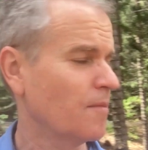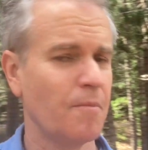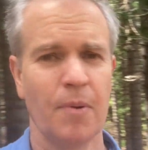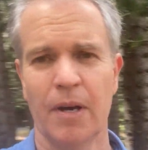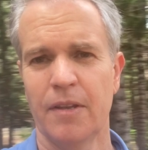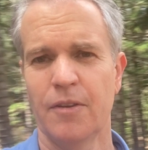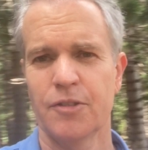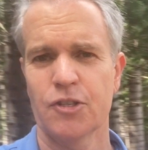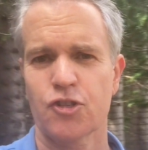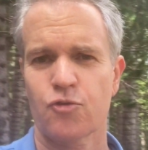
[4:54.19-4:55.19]
But there's
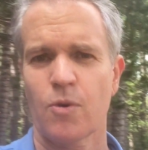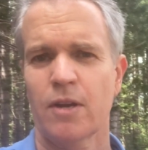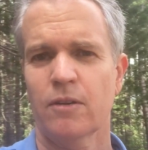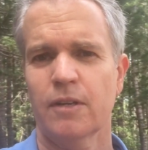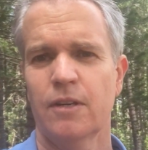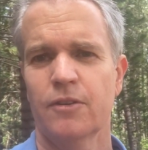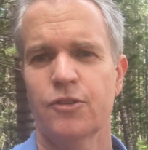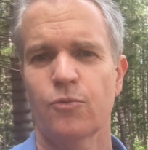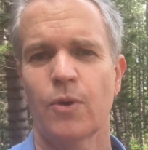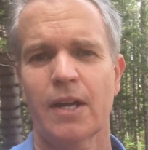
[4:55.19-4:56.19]
a trail here
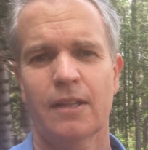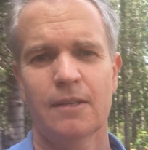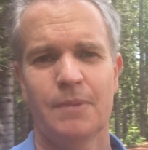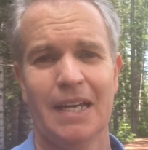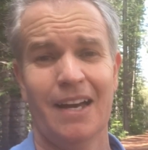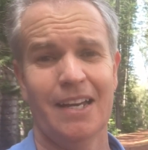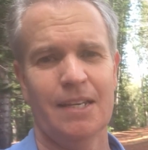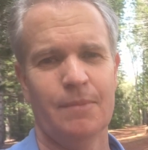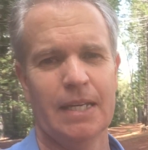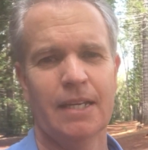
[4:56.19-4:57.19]
directly
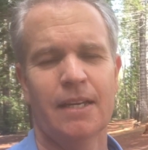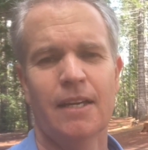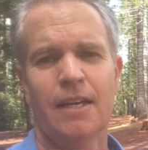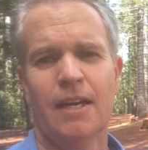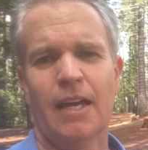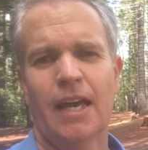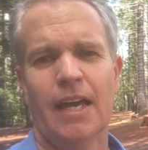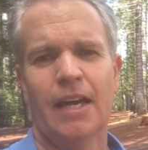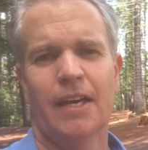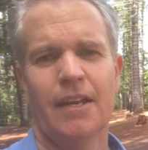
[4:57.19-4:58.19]
behind me.
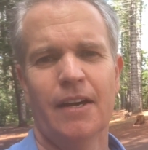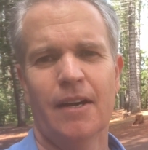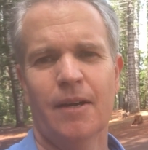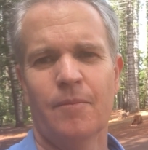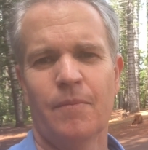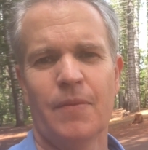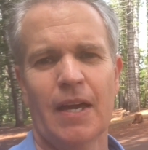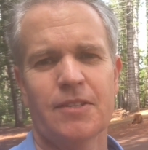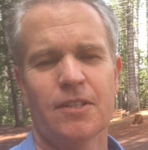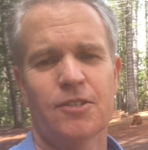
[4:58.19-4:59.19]
And
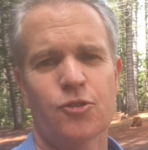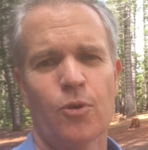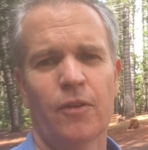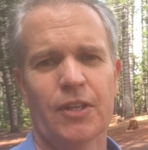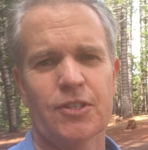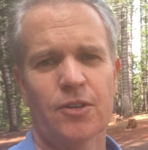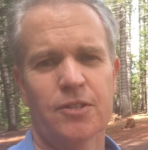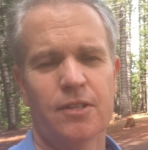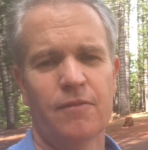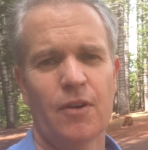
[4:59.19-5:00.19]
that's a trail that
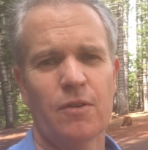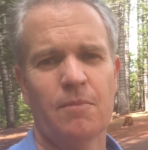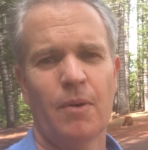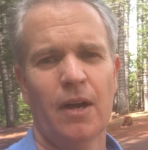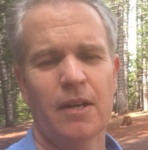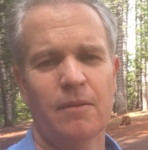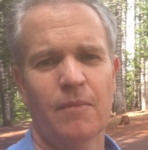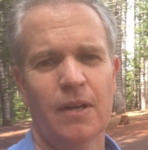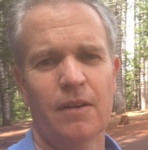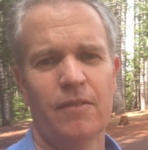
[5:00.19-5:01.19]
starts at the very bottom
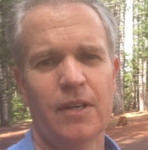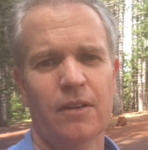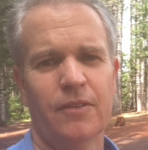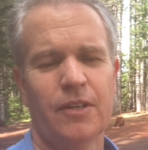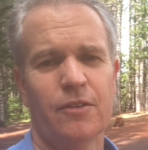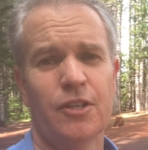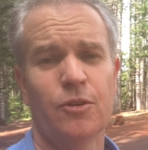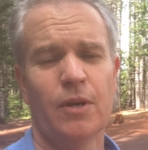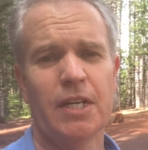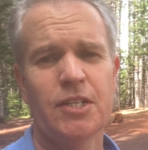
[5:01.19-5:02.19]
of the hill near
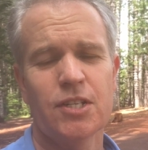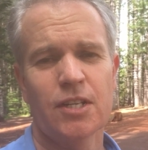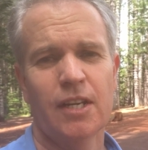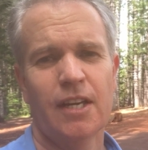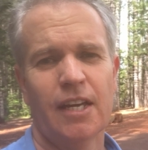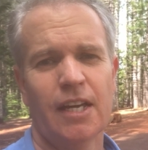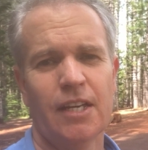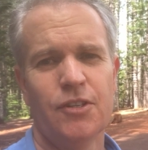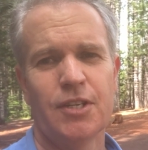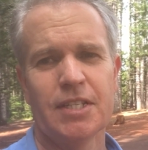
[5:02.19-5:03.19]
UH,
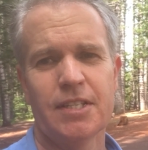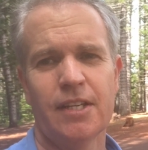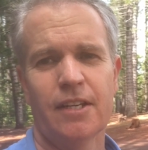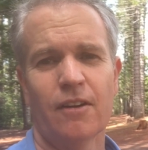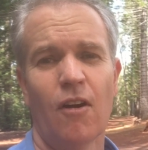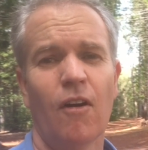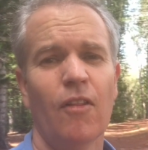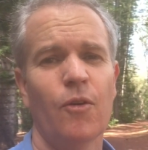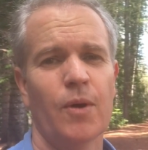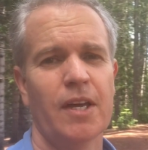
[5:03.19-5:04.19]
and you can take it all
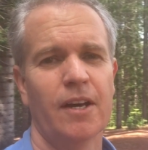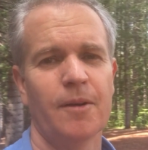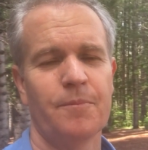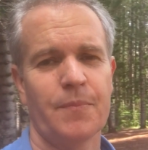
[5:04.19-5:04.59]
the way up.